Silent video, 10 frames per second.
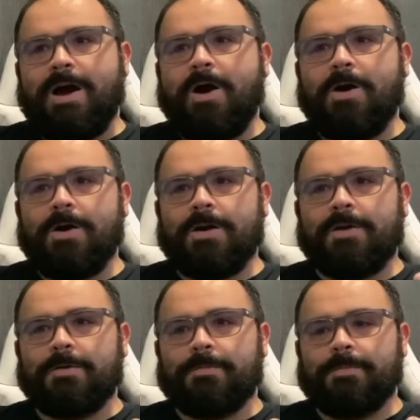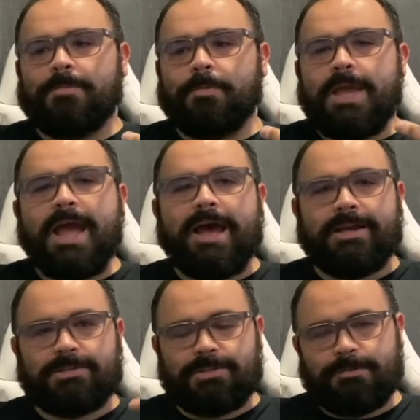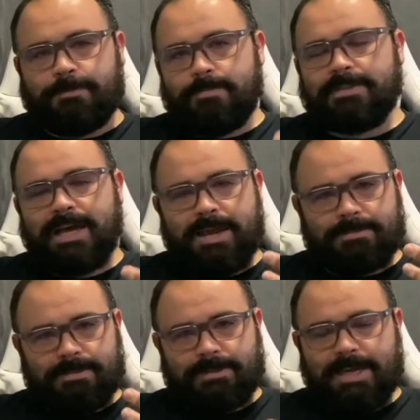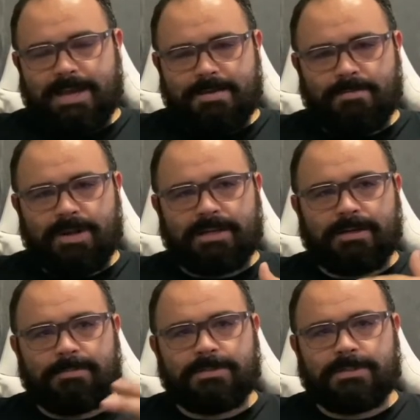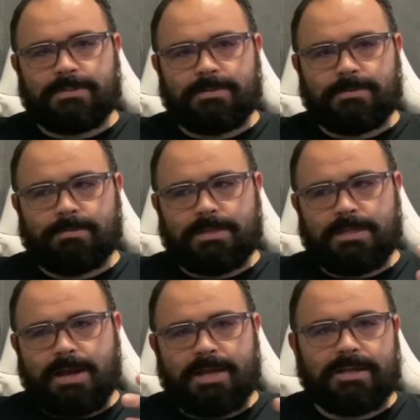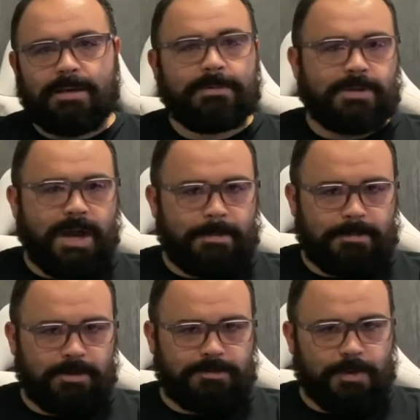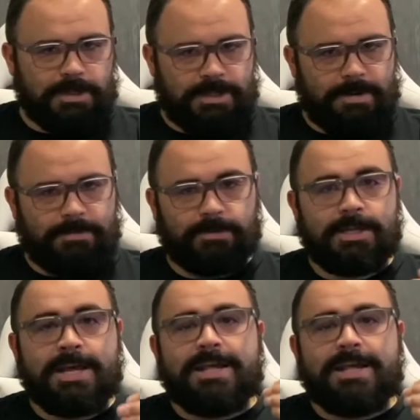are rehashed from time to time when it comes to the I D W comic books, for example.